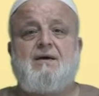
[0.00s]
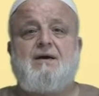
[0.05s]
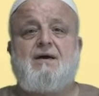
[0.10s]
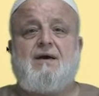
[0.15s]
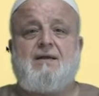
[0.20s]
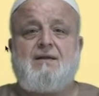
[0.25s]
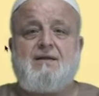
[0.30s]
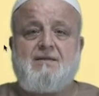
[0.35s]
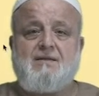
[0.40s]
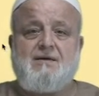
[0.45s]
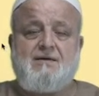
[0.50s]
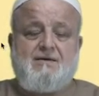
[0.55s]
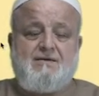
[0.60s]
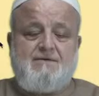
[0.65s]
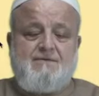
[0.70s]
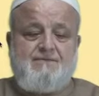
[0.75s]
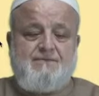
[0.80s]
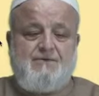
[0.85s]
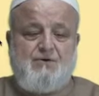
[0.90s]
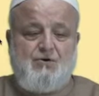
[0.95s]
Another
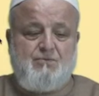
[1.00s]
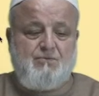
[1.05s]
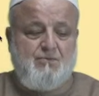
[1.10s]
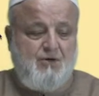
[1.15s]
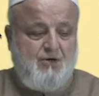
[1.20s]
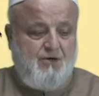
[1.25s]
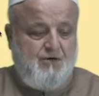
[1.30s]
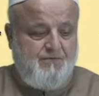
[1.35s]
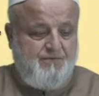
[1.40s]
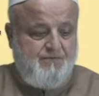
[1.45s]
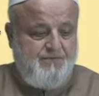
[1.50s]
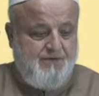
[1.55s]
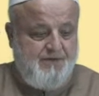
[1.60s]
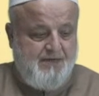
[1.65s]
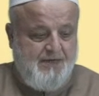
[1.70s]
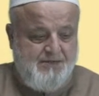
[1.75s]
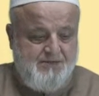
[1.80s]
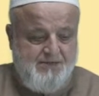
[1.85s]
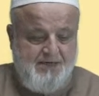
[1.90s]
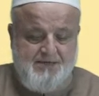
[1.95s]
form of
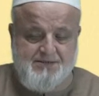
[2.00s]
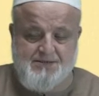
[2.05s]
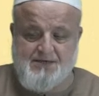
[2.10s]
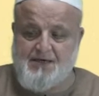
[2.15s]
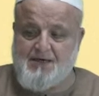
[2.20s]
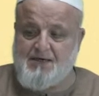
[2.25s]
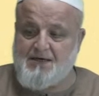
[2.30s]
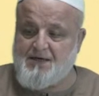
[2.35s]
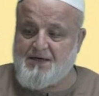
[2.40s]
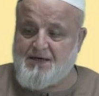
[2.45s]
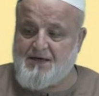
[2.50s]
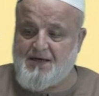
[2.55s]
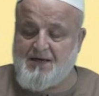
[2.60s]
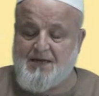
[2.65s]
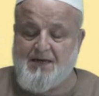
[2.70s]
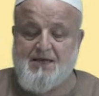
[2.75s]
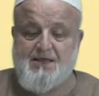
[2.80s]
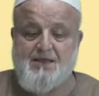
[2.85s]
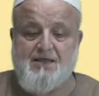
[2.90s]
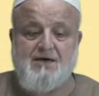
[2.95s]
najasa
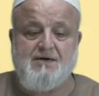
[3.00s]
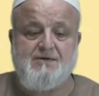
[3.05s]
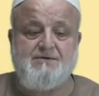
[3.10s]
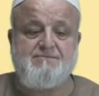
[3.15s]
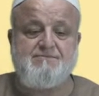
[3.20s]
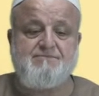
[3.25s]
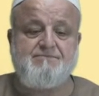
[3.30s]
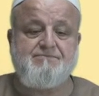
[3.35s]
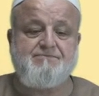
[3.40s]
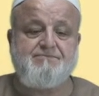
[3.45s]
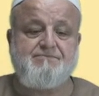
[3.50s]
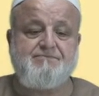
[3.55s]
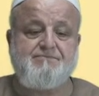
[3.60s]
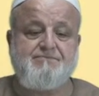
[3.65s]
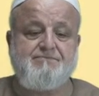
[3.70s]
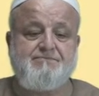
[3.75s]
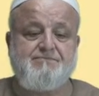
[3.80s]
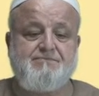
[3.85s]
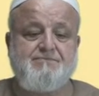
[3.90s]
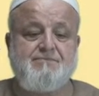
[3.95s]
ghalidha
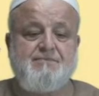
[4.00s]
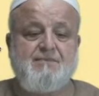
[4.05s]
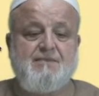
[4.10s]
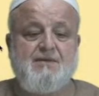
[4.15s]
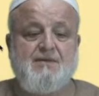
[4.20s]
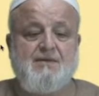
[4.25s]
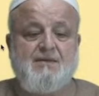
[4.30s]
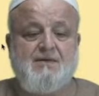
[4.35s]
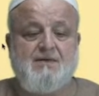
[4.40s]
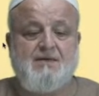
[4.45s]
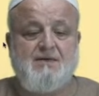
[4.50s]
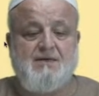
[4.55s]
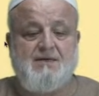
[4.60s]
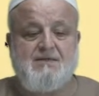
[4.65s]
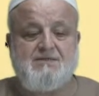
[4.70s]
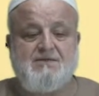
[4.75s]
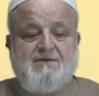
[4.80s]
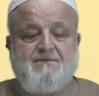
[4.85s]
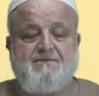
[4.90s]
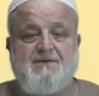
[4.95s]

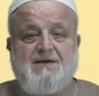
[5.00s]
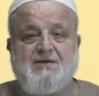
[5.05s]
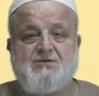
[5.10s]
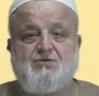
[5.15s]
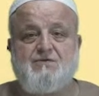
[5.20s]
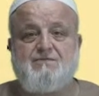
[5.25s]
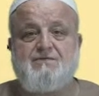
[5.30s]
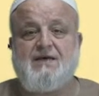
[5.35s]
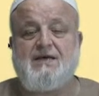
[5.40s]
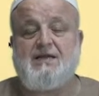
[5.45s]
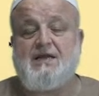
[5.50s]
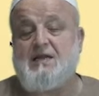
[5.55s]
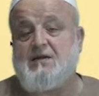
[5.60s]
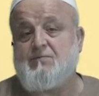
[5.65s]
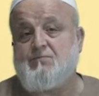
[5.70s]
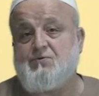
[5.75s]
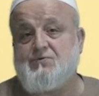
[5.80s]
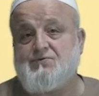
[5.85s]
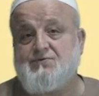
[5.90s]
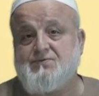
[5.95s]
is the flesh of dead
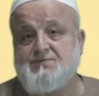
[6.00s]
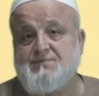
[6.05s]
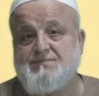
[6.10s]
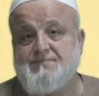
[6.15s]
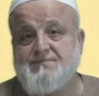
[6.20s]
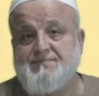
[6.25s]
animals.